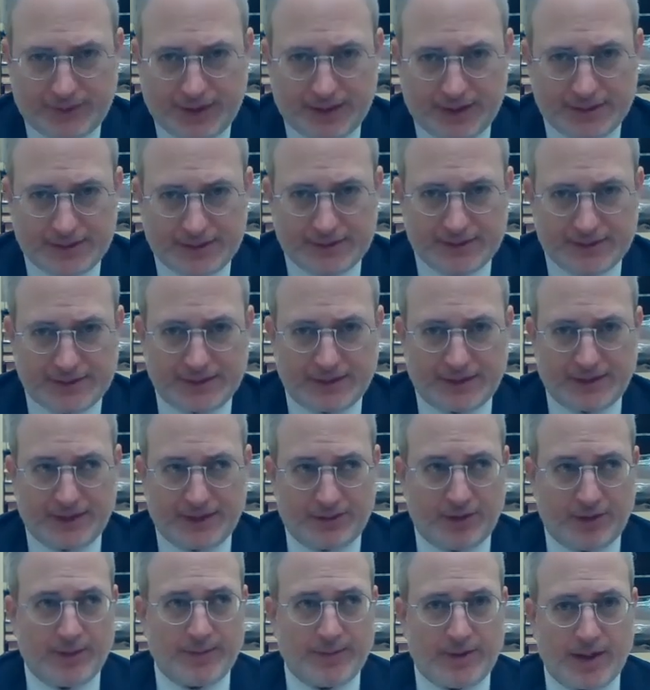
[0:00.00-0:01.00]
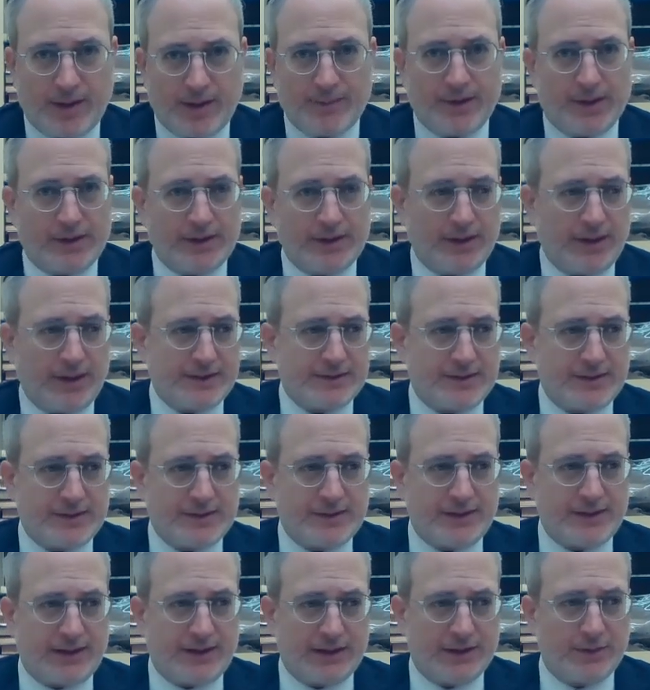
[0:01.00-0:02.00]
is in our upcoming
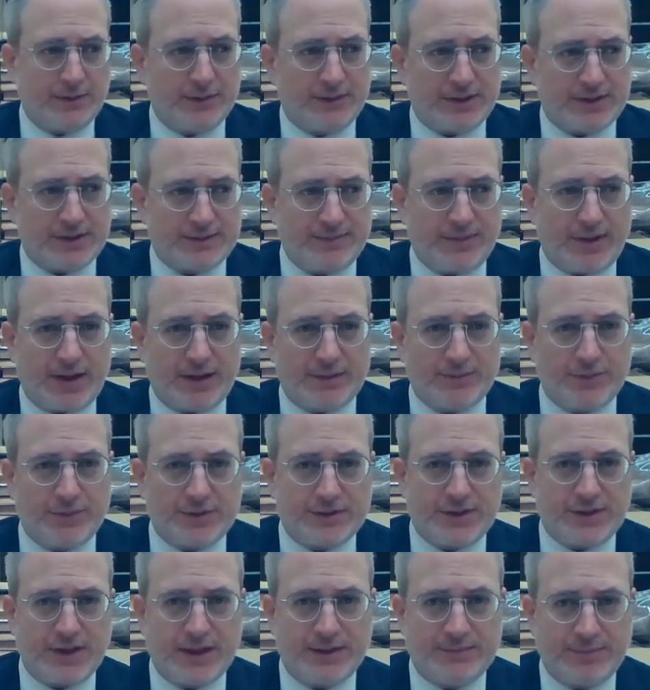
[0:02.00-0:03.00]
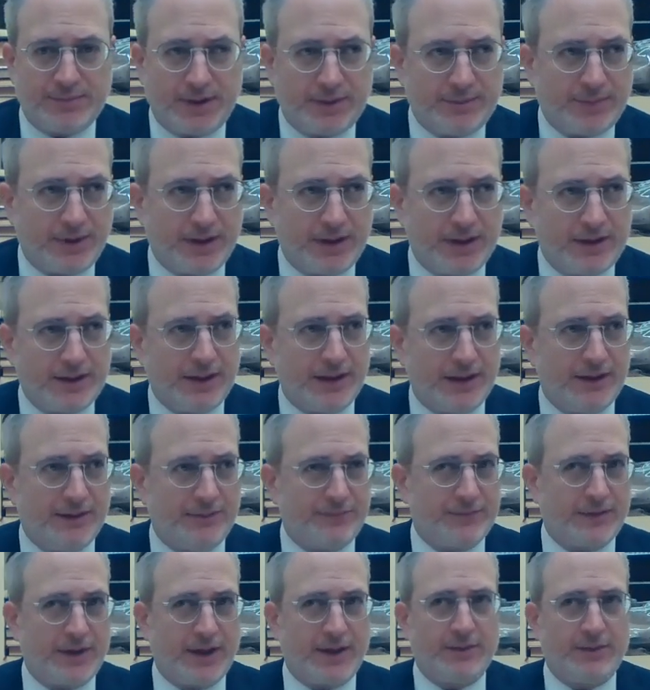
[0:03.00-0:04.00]
classes, Le'alun Ishmael Moshe ben
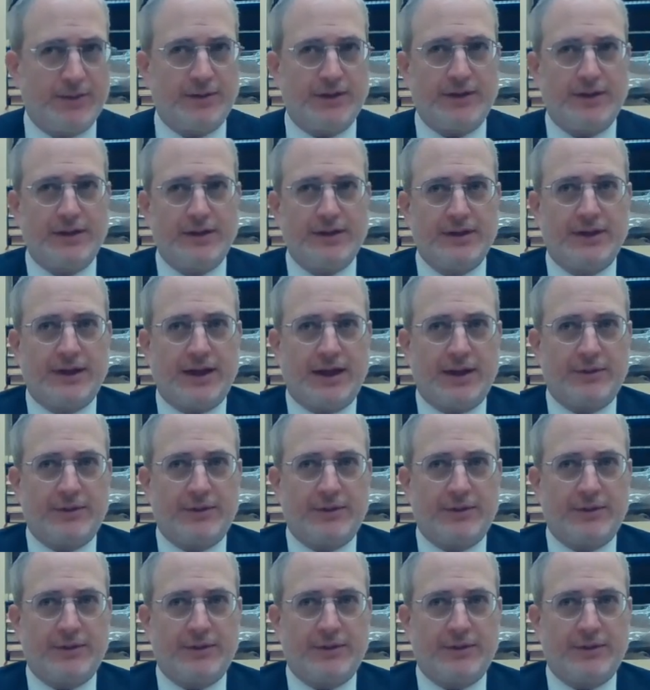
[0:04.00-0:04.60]
Bahia, our